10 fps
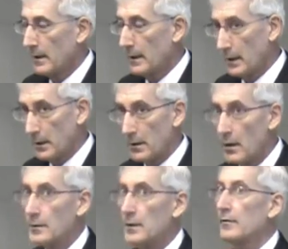And
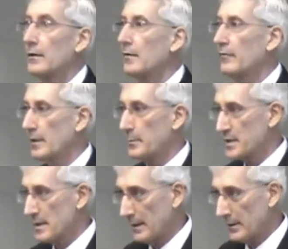on the flip
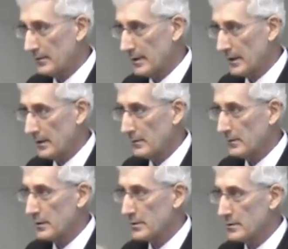side of that,
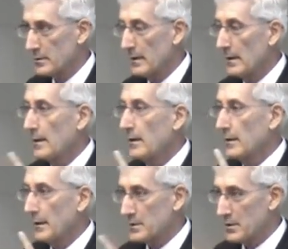Richard,
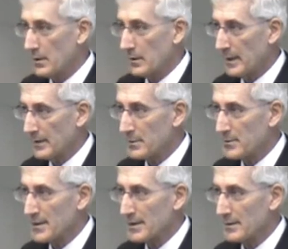that's all about to
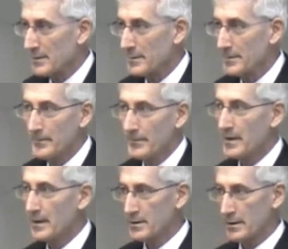change.
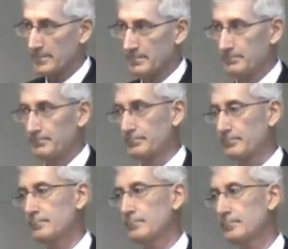Yes, sir.
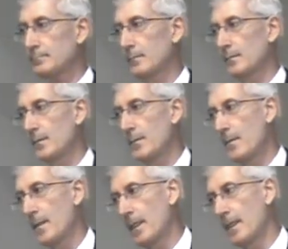Well, we
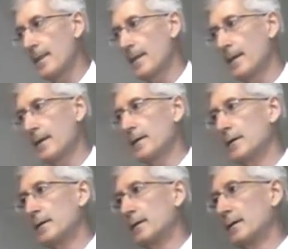need CO2.
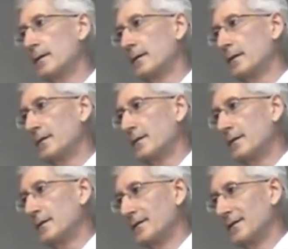You can't breathe 100%
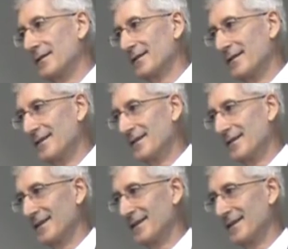oxygen.